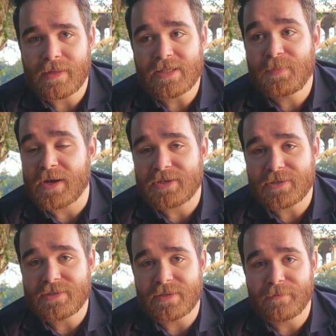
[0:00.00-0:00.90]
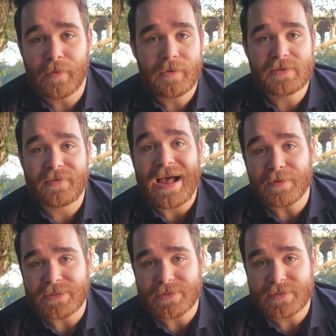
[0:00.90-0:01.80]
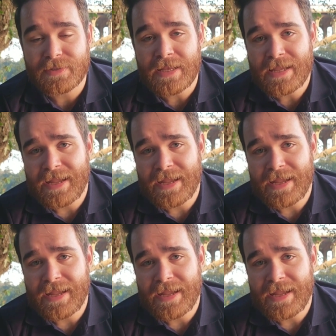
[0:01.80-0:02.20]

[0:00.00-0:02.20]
inspections and photos of houses